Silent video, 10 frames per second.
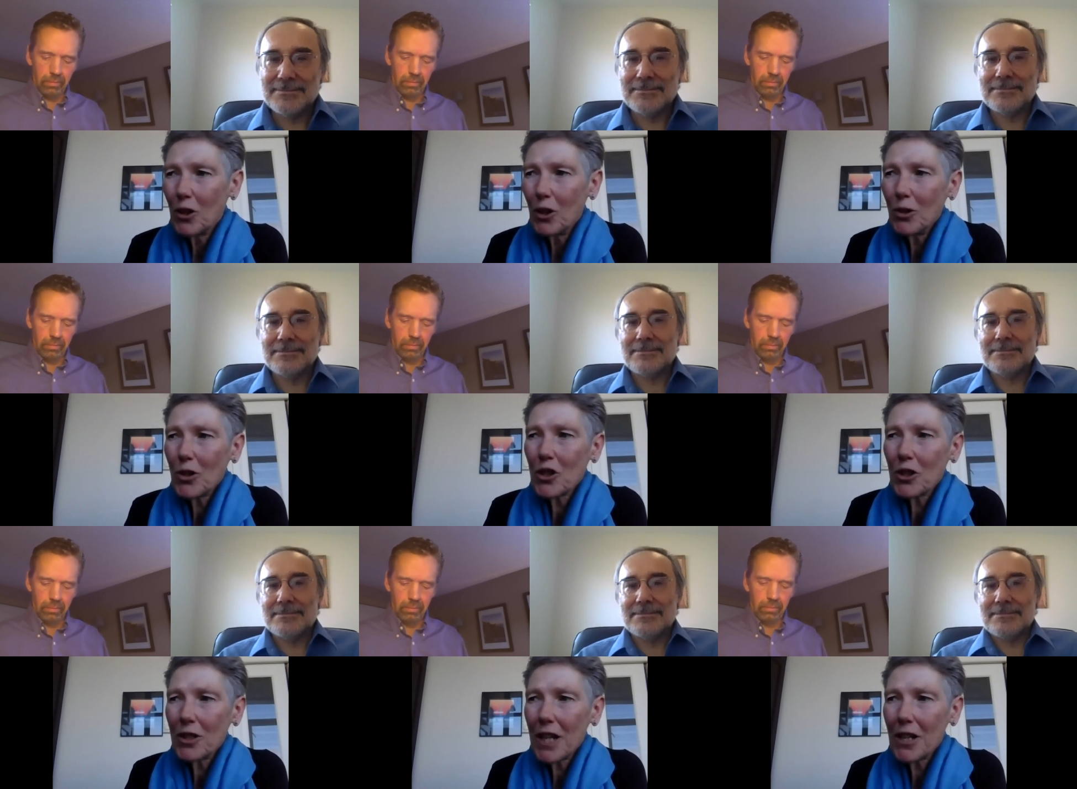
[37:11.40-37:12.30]
Speaker 1: who
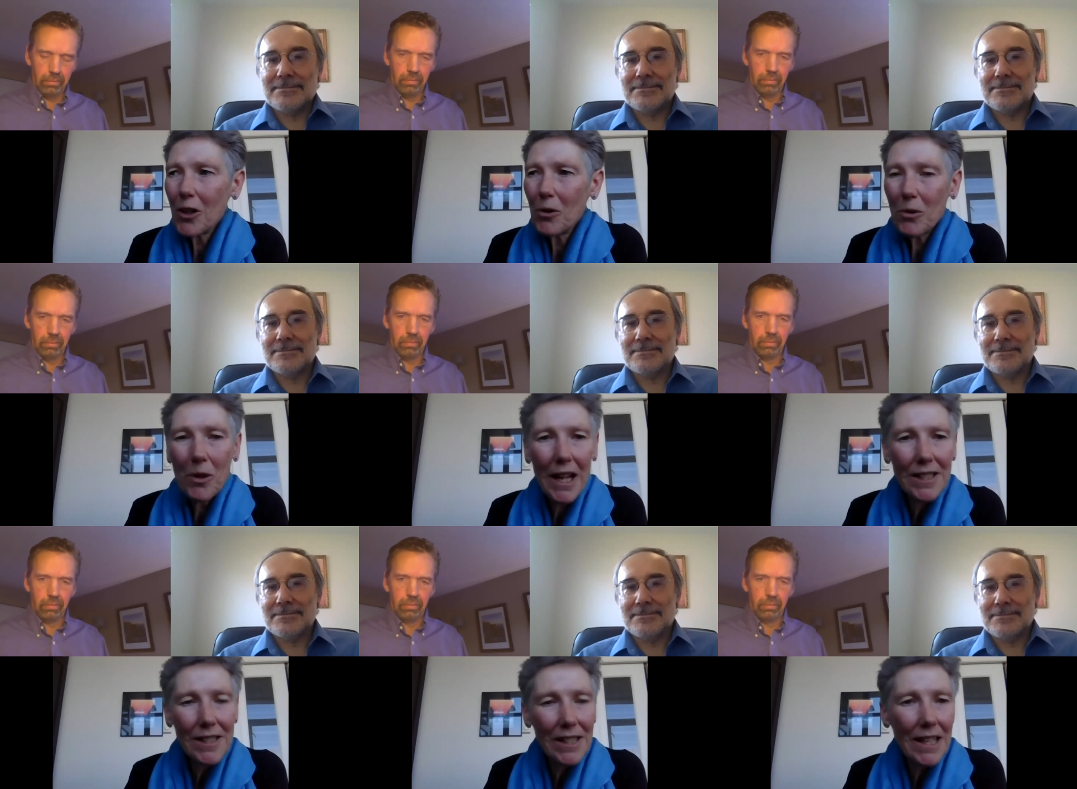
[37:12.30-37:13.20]
should they go
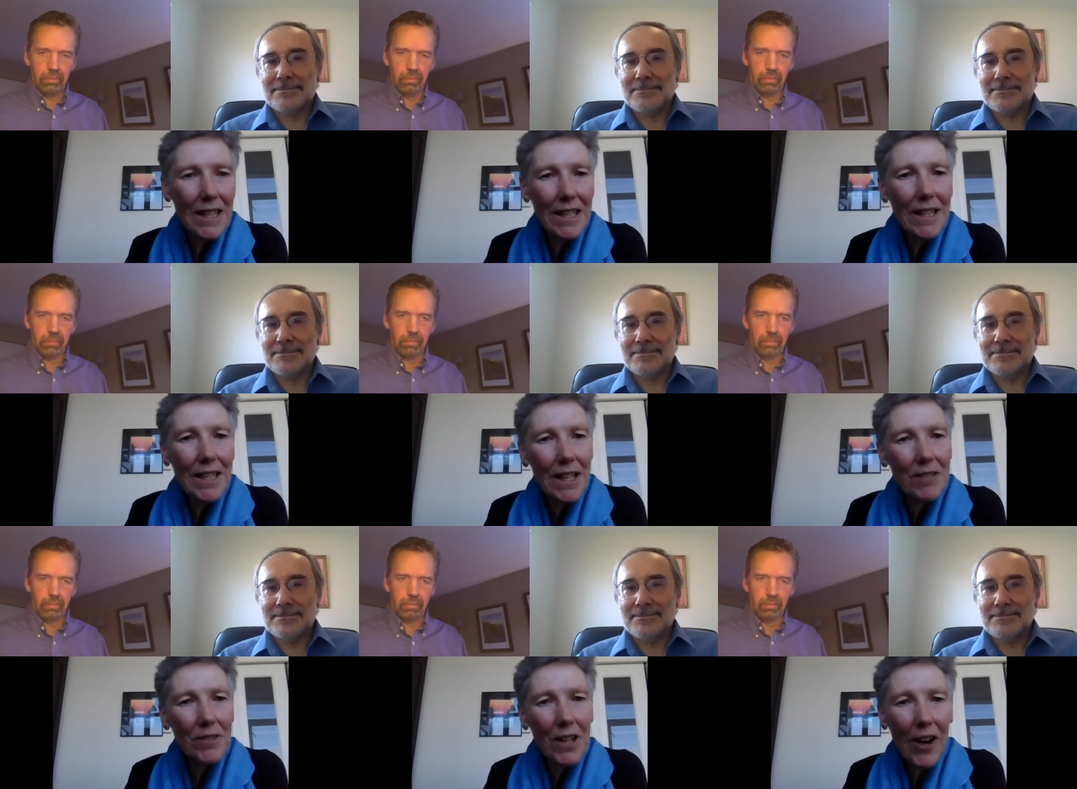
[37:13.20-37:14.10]
and see
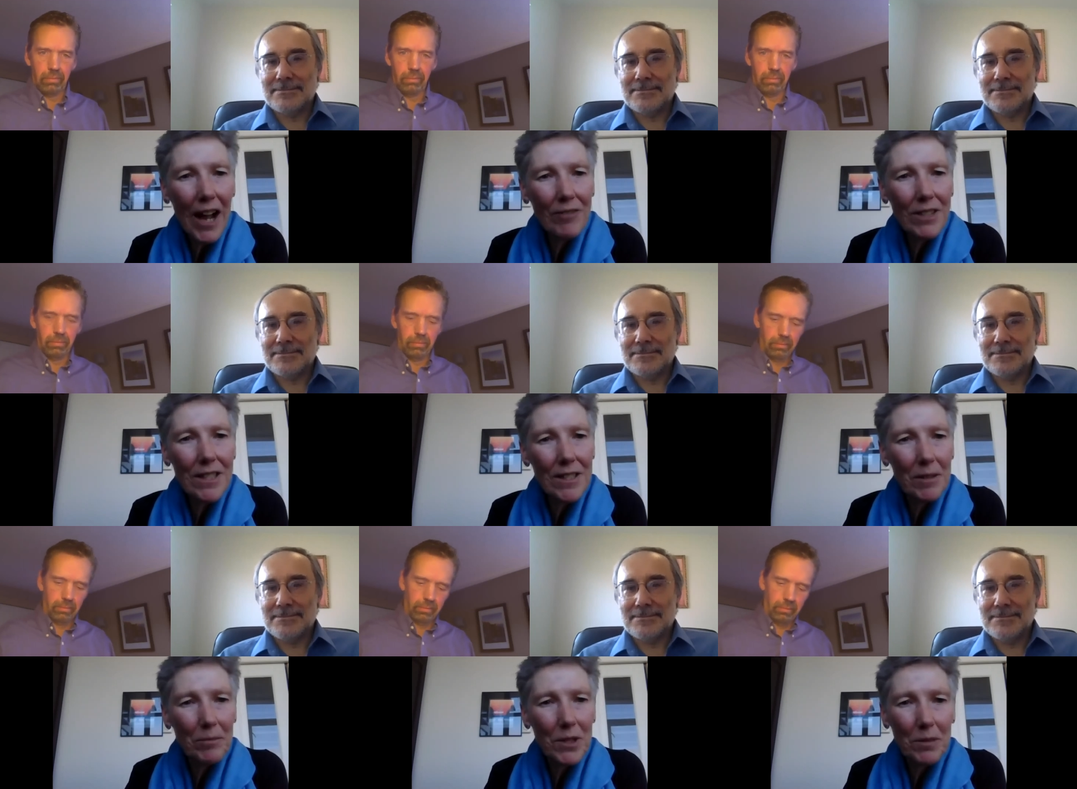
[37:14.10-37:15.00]
if they're having
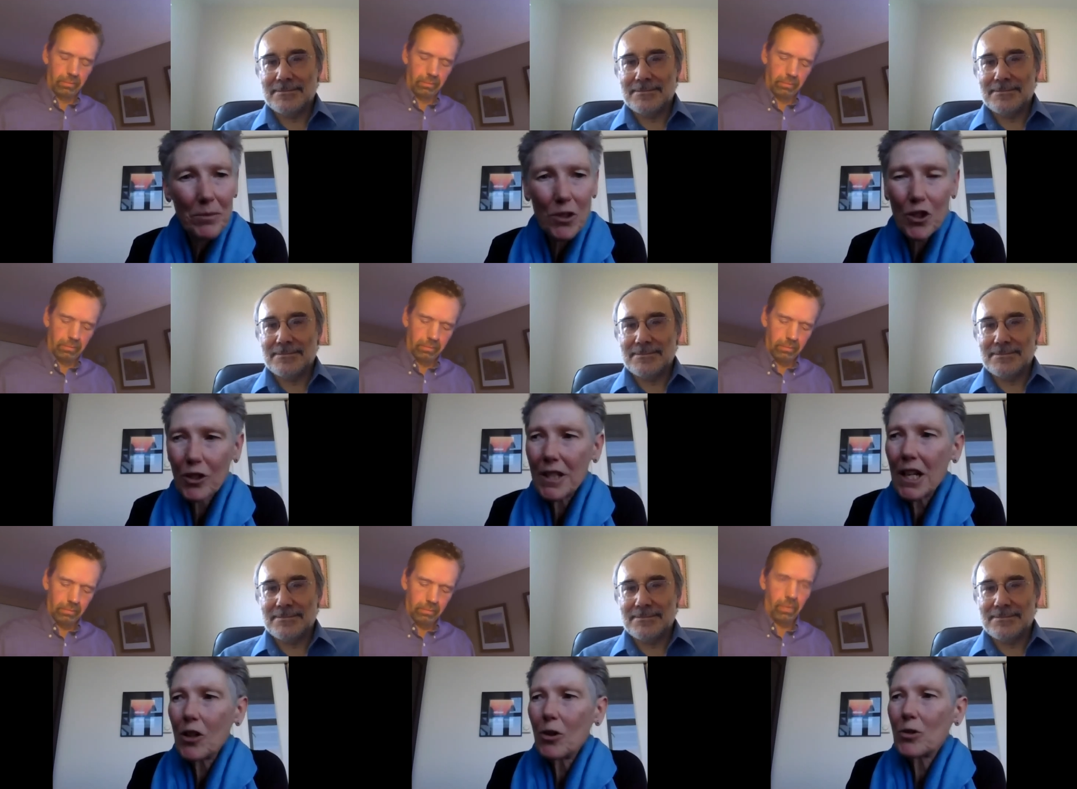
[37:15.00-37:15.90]
symptoms? Should
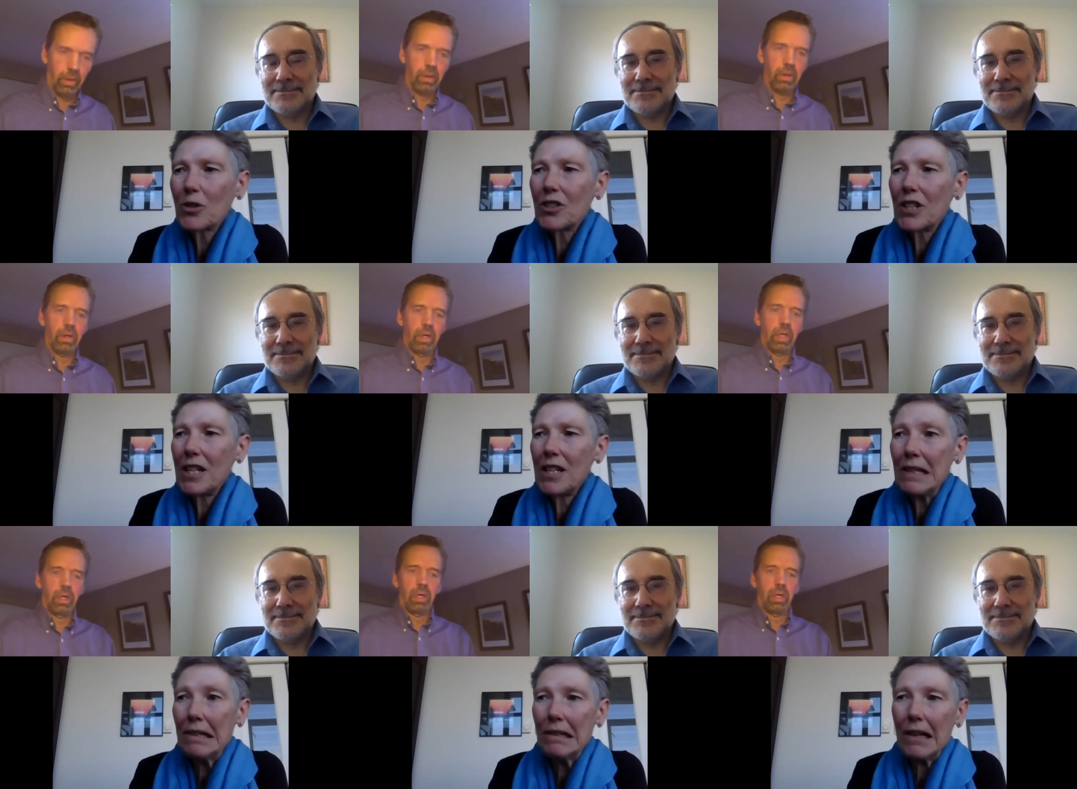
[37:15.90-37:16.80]
they go
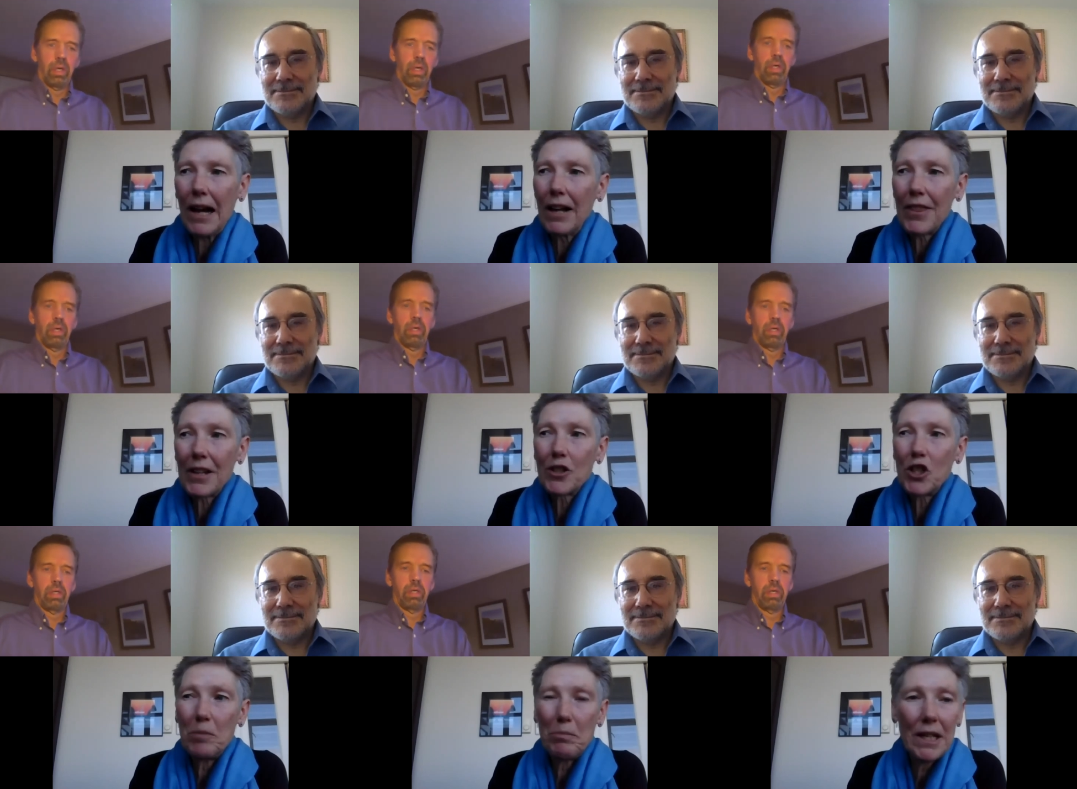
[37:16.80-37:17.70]
see their
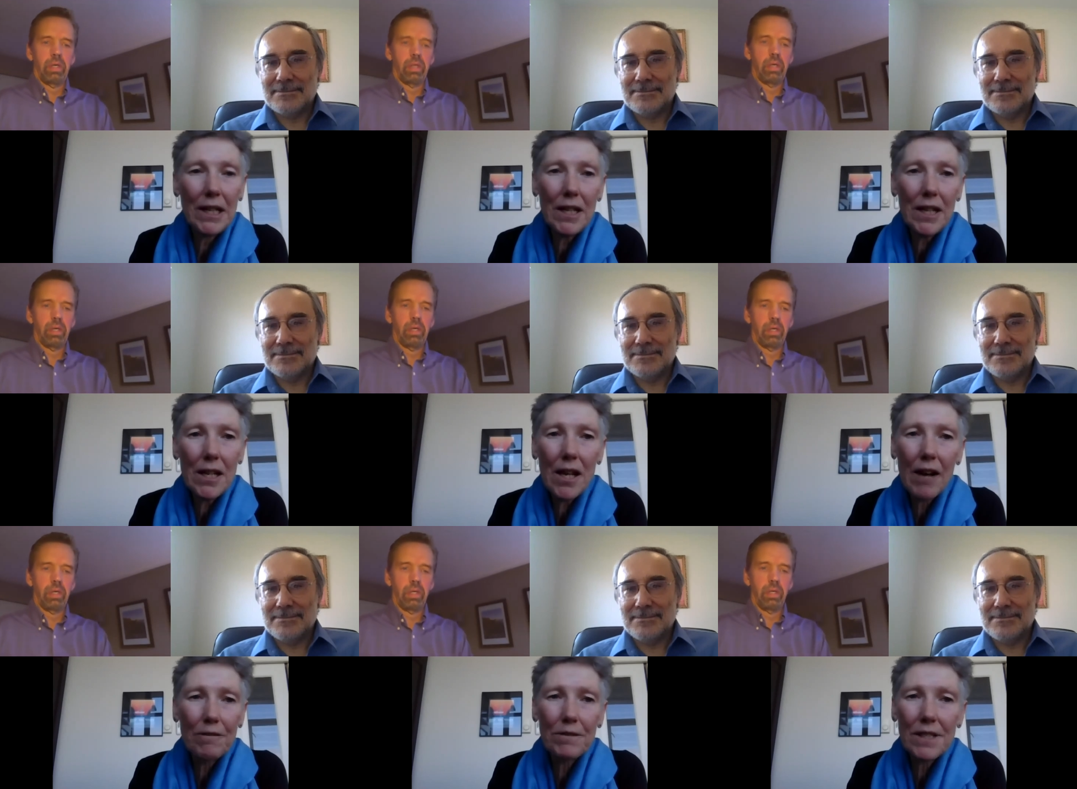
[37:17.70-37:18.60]
G P,
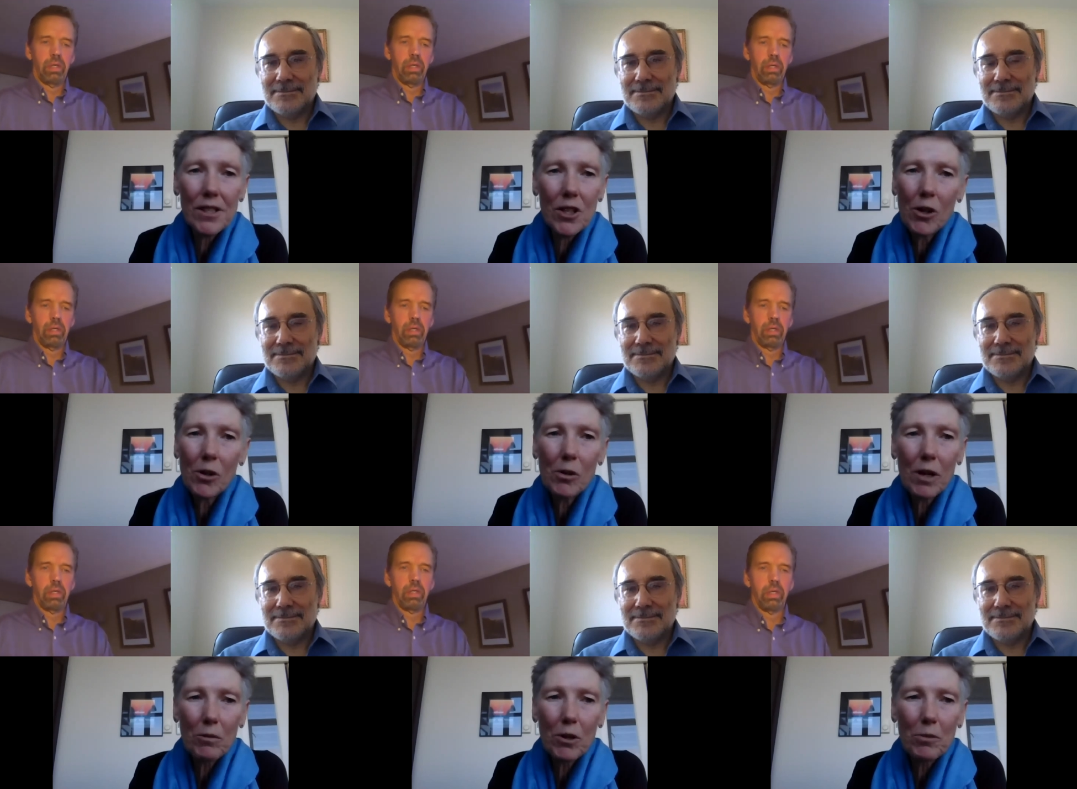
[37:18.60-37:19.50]
a physio,
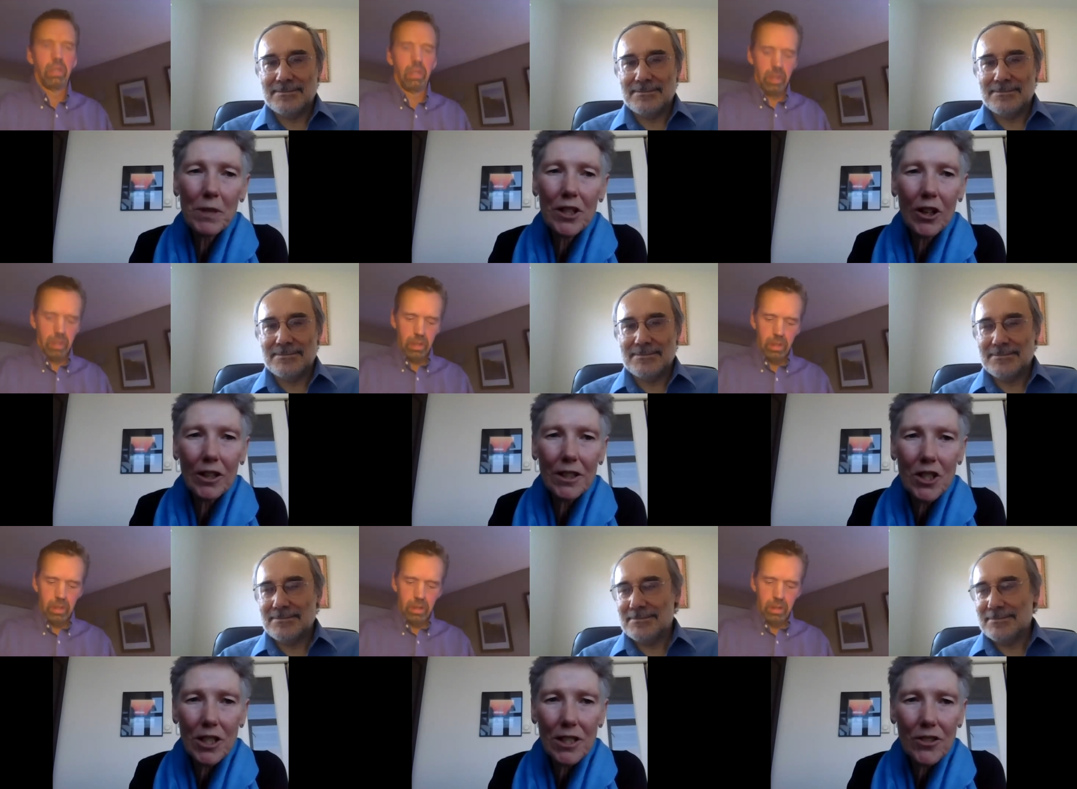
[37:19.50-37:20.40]
a
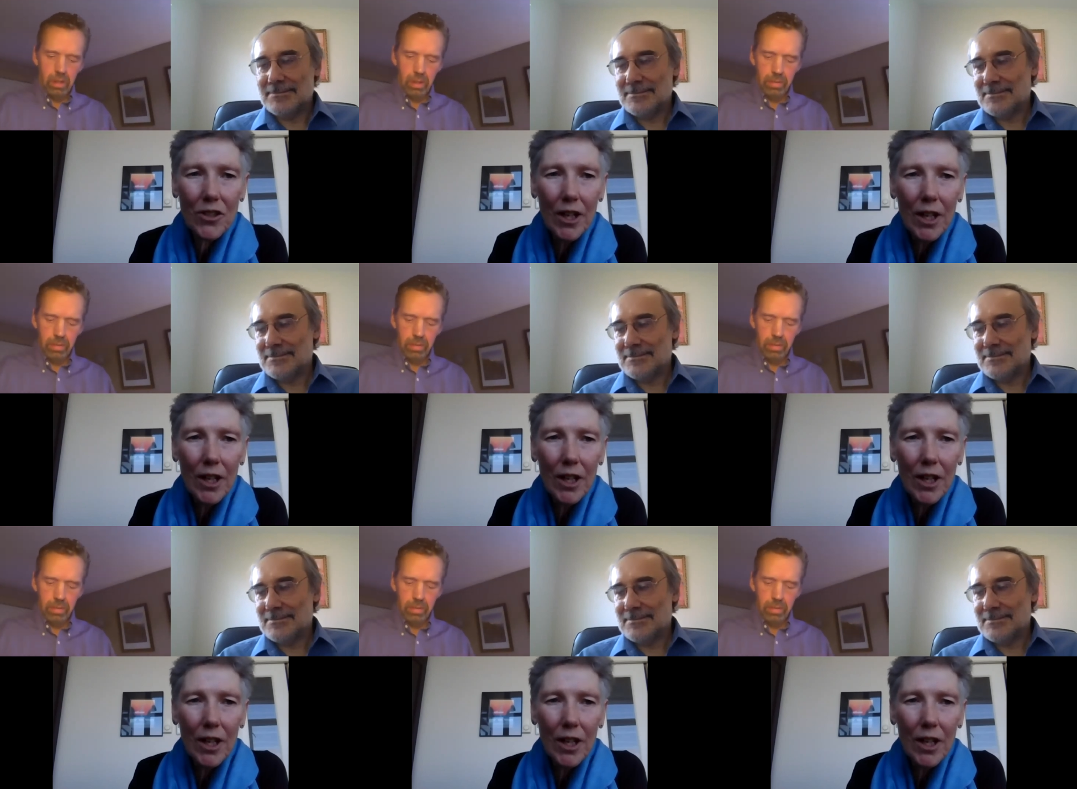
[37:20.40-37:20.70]
rheumatologist?